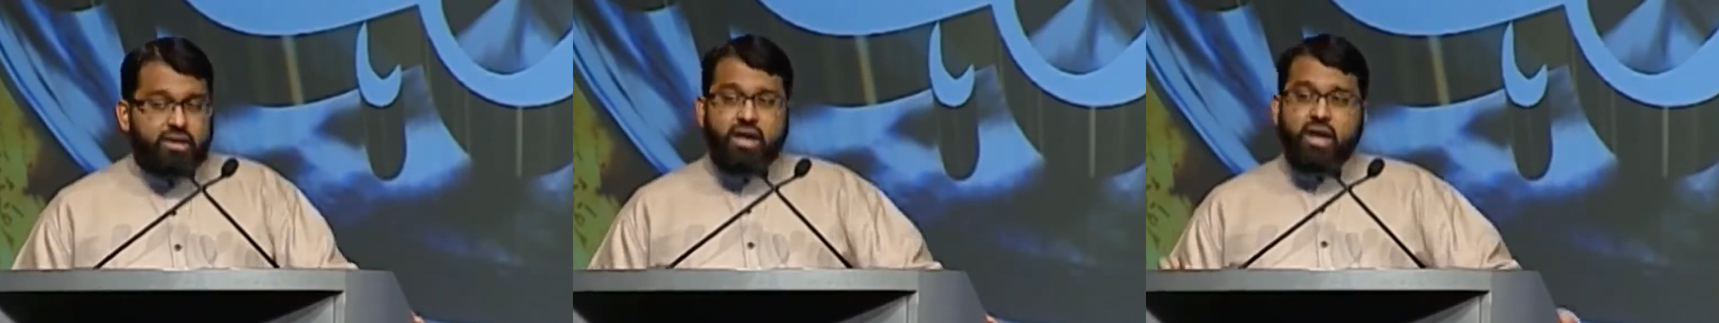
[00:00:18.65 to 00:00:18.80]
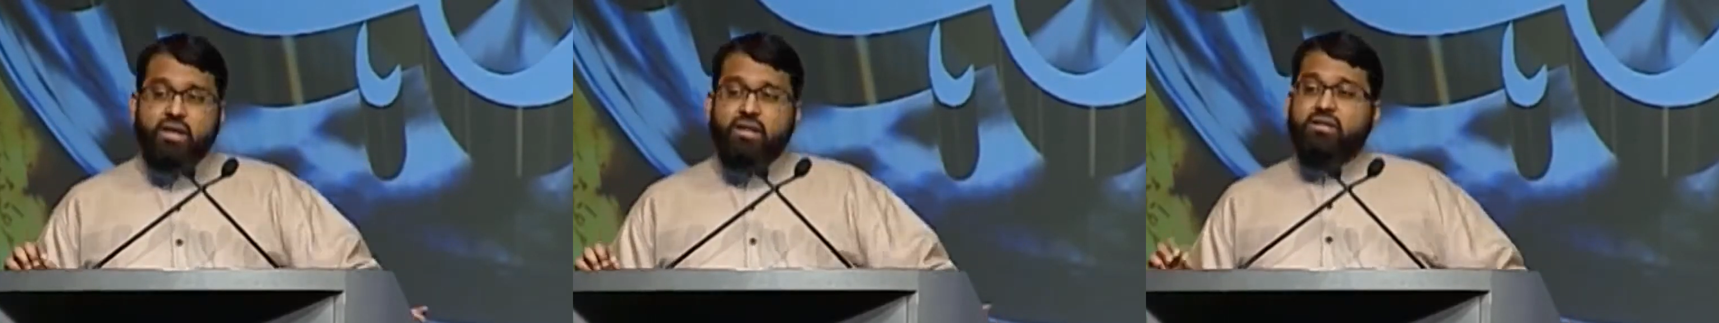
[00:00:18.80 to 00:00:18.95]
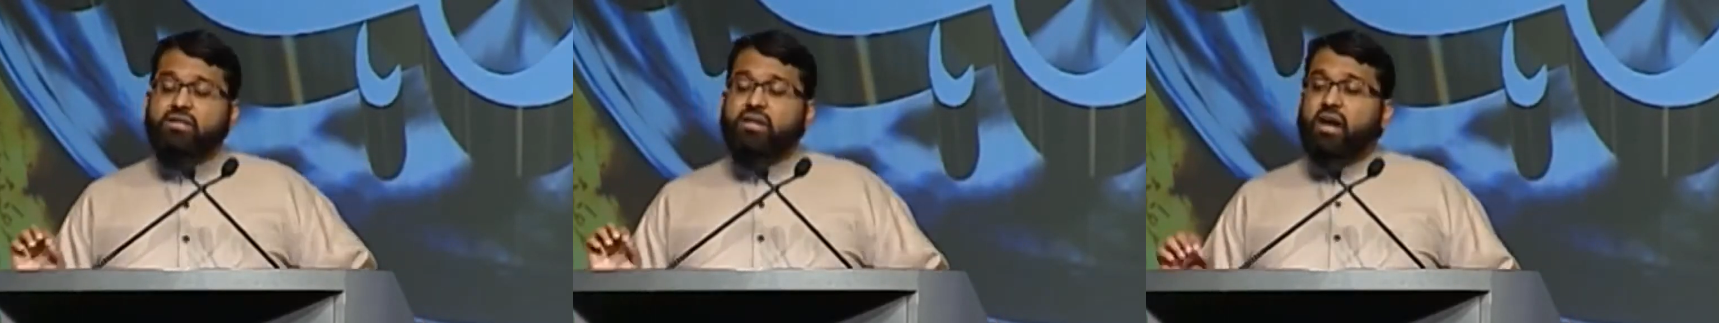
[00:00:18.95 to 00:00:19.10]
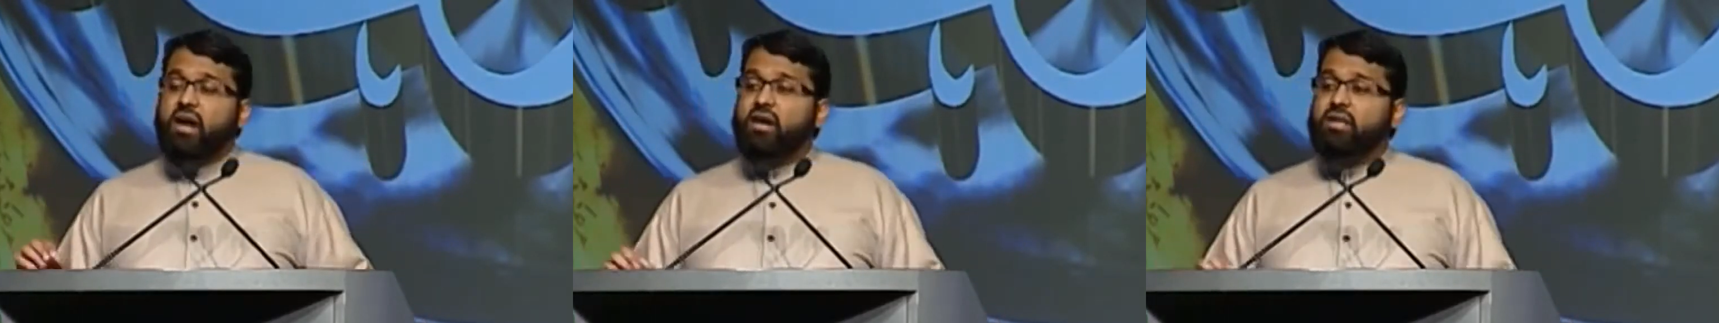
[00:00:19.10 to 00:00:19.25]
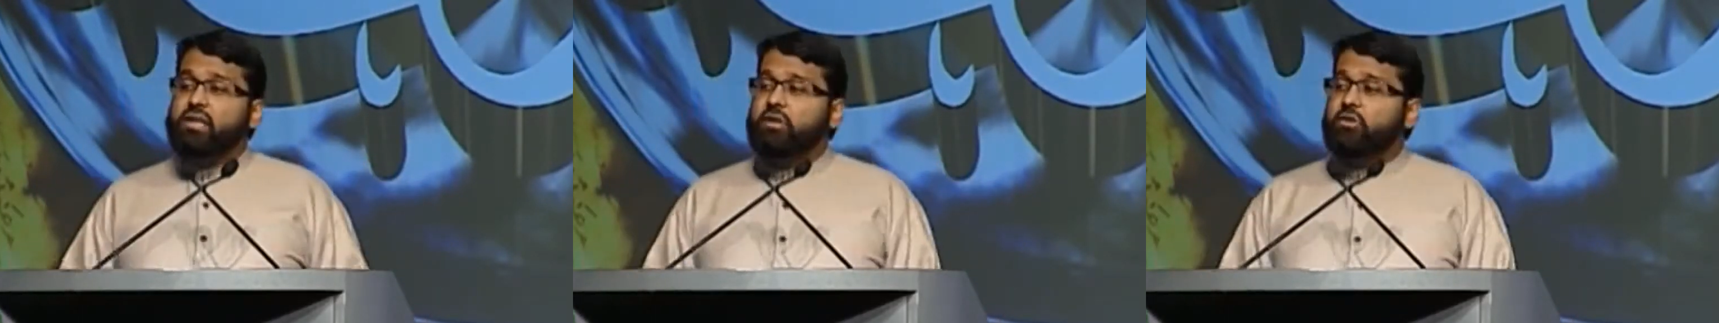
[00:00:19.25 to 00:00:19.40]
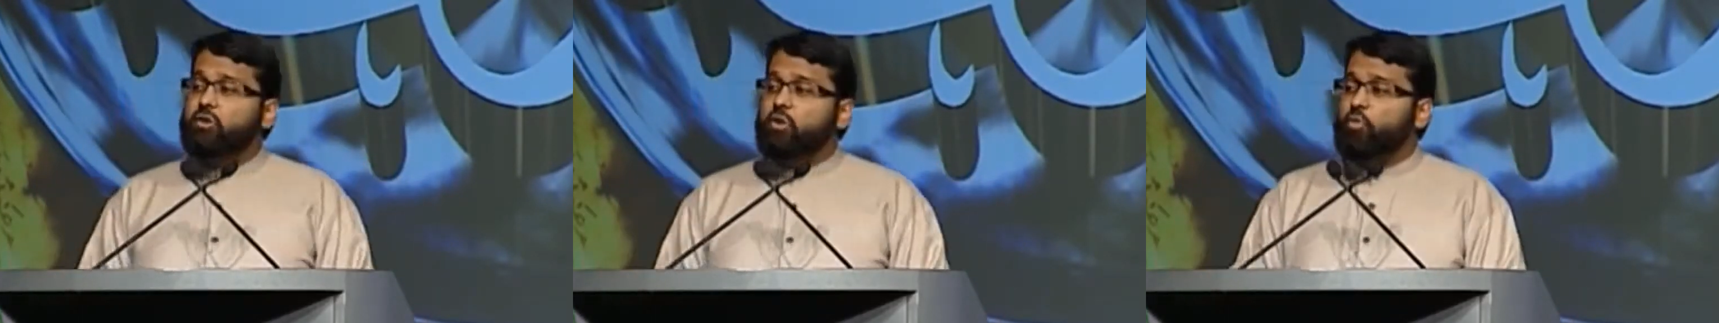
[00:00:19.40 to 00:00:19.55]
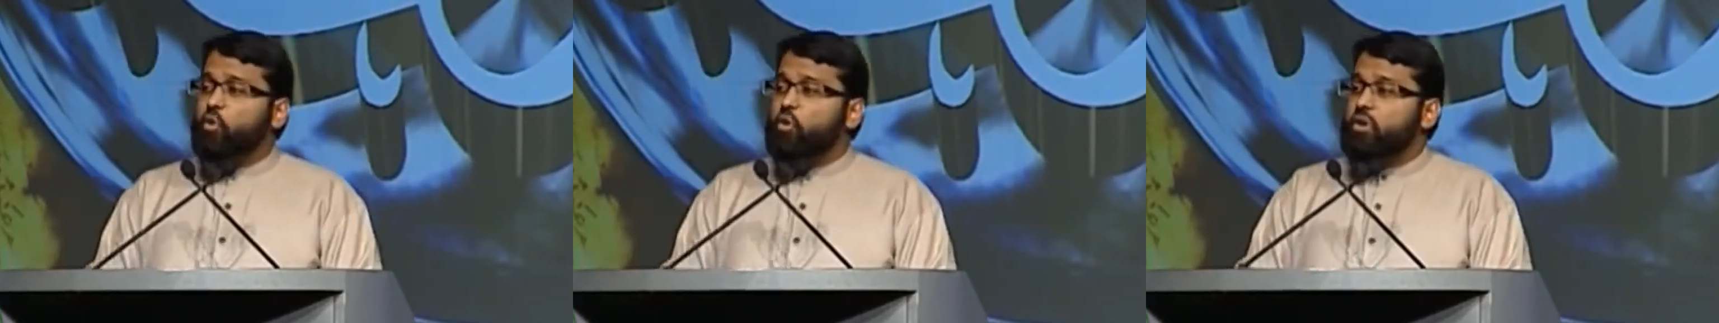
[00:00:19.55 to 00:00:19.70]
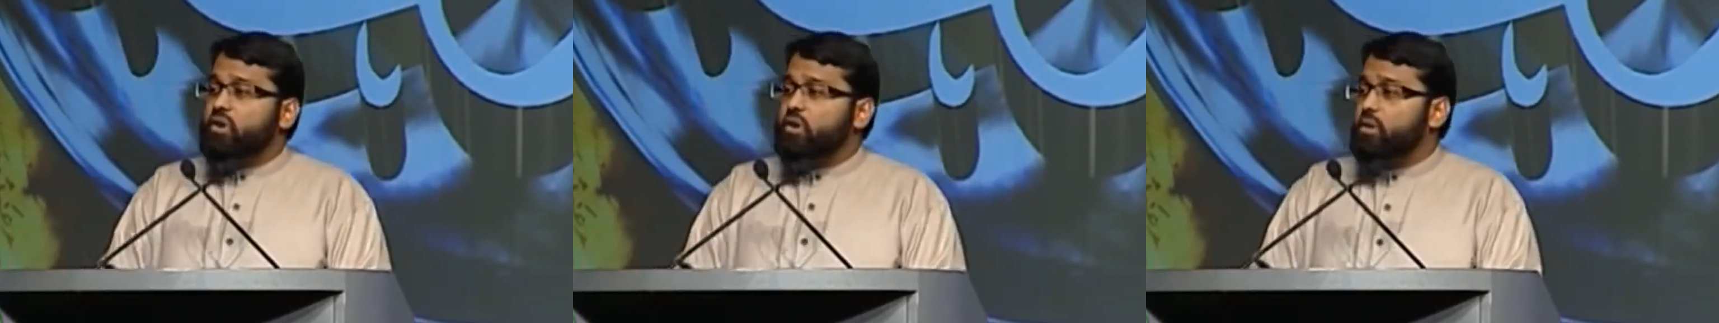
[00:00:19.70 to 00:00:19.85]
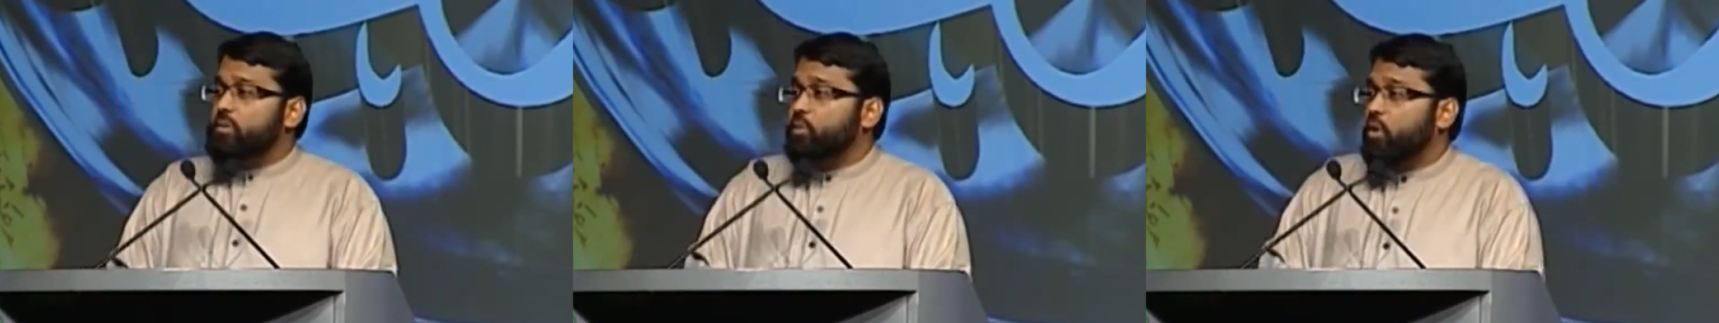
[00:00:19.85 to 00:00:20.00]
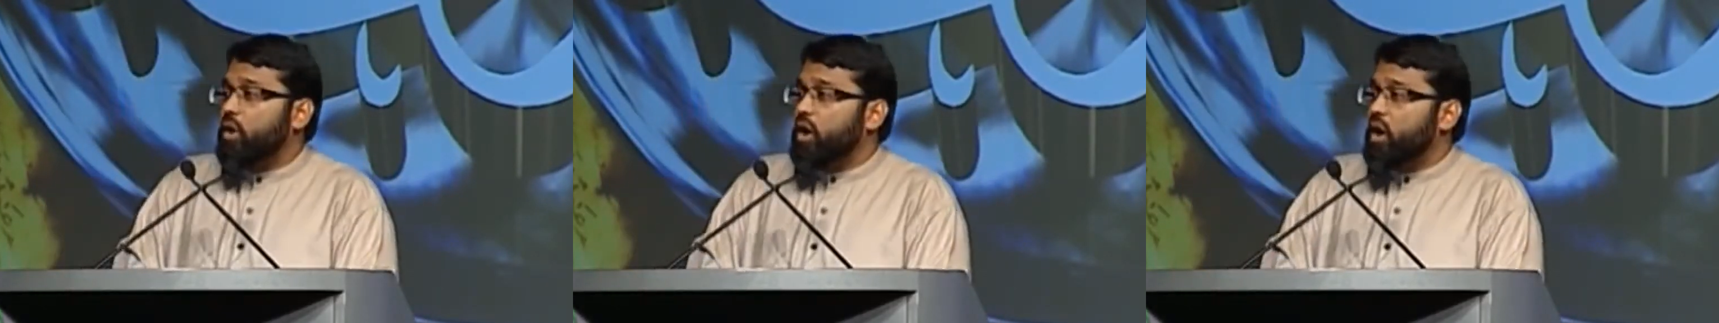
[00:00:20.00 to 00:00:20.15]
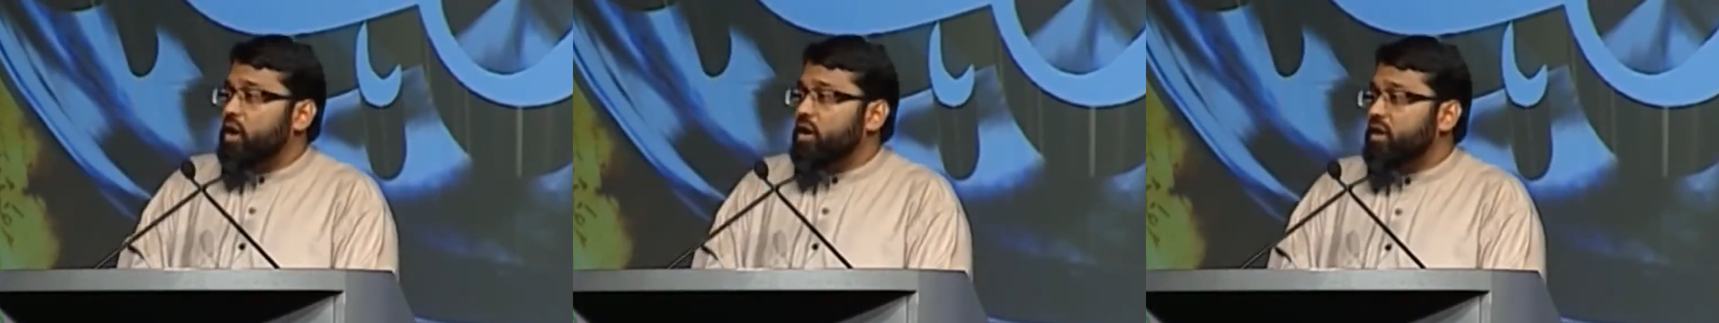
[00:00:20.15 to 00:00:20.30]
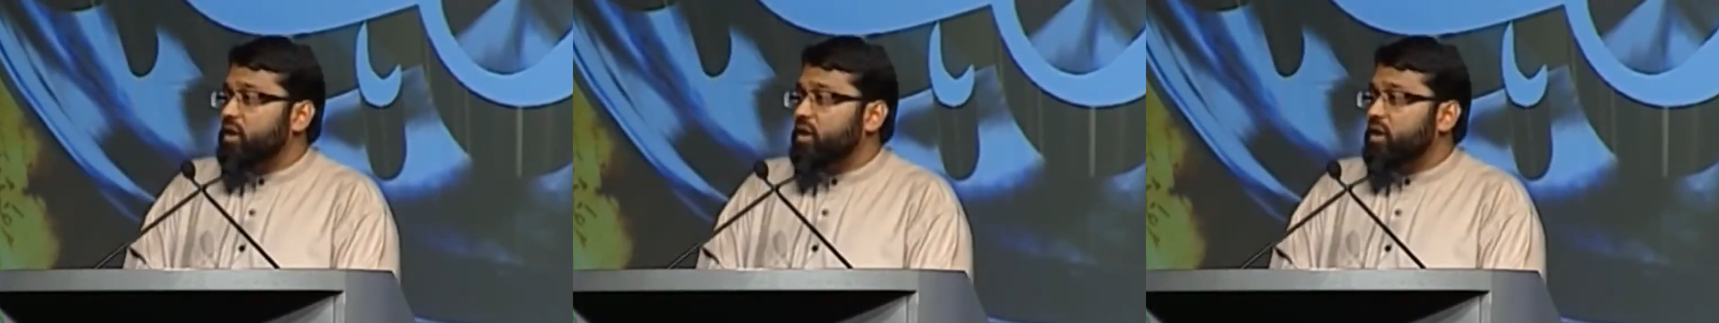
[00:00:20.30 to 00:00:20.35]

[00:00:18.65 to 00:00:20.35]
And that is the hadith reported in